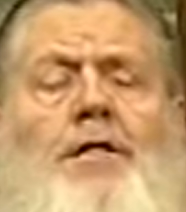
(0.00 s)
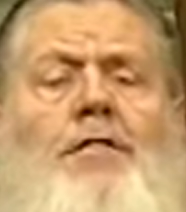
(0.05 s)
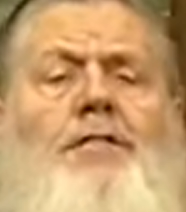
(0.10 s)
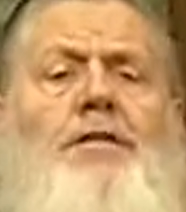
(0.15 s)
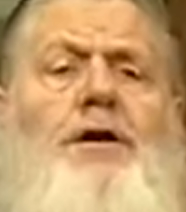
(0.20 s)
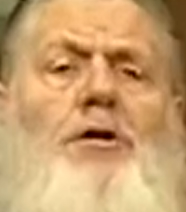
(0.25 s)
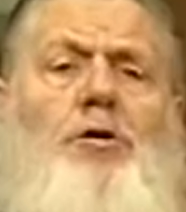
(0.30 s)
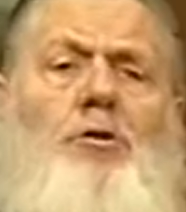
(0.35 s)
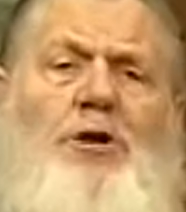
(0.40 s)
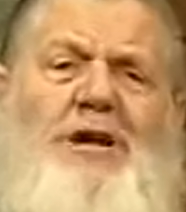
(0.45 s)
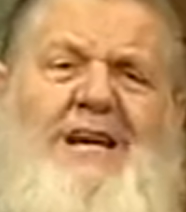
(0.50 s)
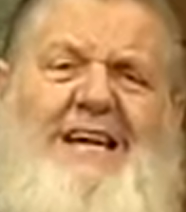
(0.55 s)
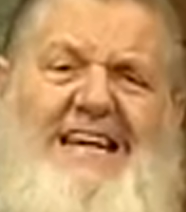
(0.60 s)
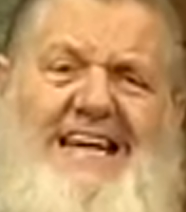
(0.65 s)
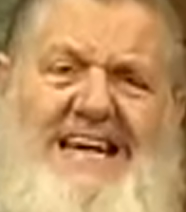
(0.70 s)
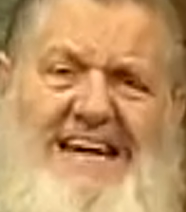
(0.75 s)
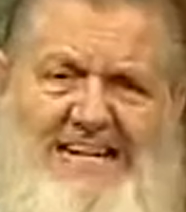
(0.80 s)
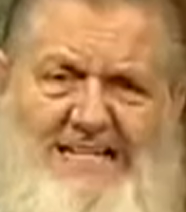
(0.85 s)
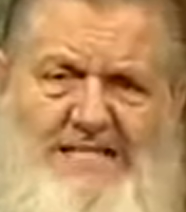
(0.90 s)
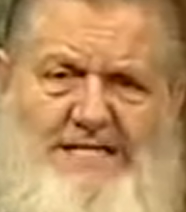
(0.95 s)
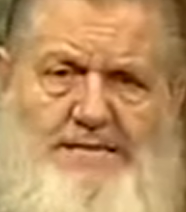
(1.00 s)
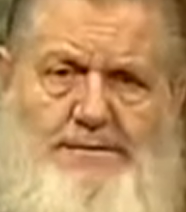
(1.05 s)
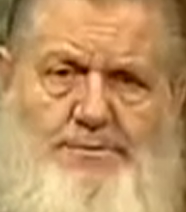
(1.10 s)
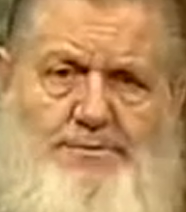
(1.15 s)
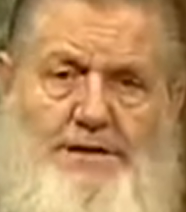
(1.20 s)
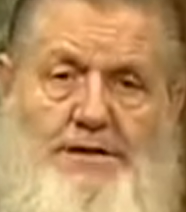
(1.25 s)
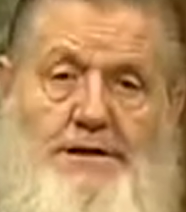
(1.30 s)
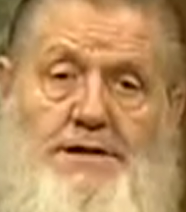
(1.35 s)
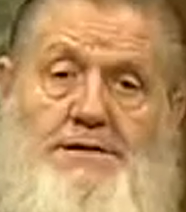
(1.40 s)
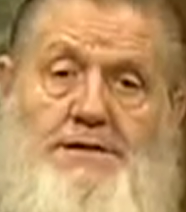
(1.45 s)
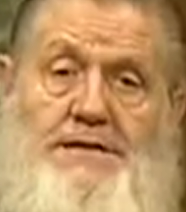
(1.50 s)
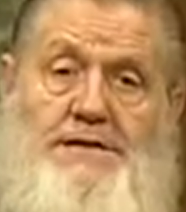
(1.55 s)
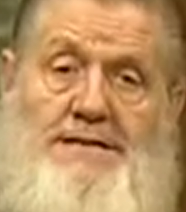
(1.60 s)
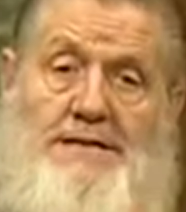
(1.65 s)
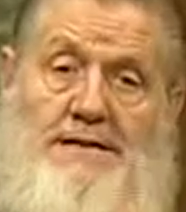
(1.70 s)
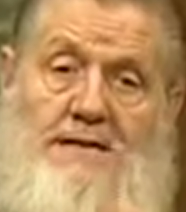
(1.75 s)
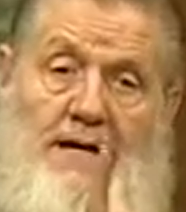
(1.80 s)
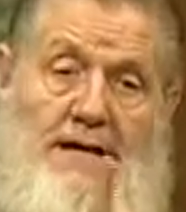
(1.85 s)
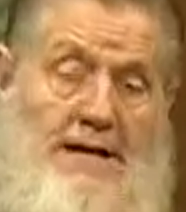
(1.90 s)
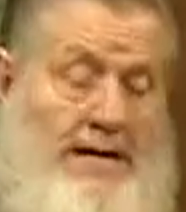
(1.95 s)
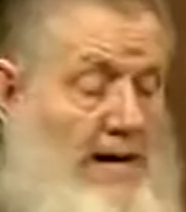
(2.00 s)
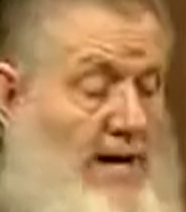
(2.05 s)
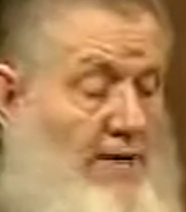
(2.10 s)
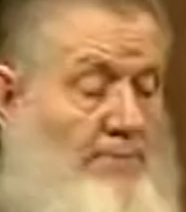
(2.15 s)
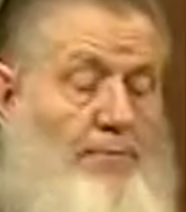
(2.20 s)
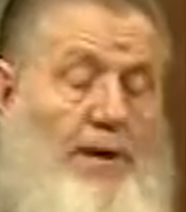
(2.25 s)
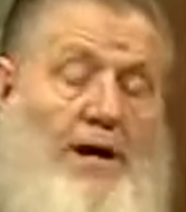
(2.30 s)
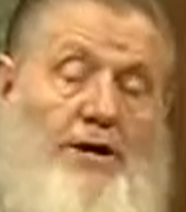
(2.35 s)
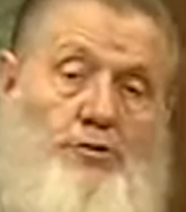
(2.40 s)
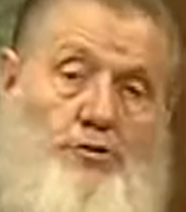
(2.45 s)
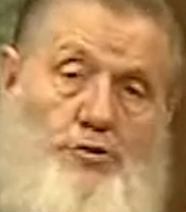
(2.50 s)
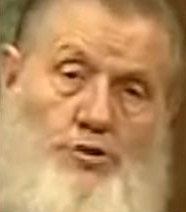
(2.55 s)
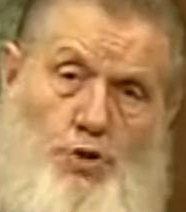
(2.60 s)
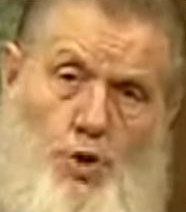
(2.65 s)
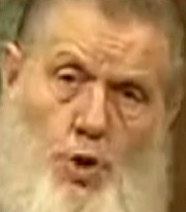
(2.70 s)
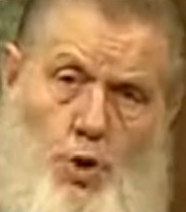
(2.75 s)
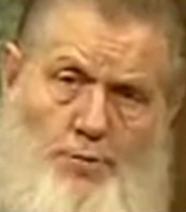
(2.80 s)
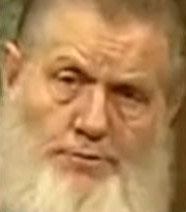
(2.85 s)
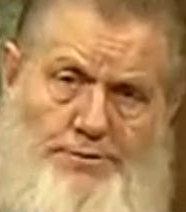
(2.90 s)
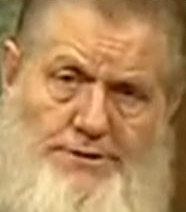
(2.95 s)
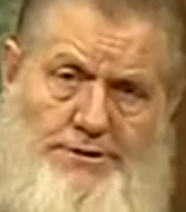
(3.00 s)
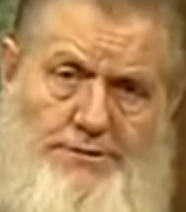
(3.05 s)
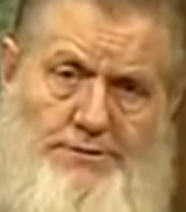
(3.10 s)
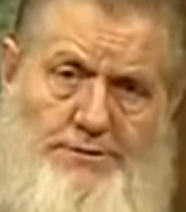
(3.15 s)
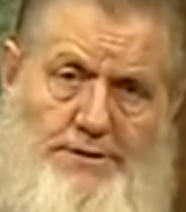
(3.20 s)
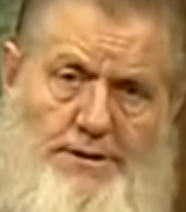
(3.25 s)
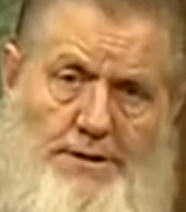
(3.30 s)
They only guessed because they did not have microscopes.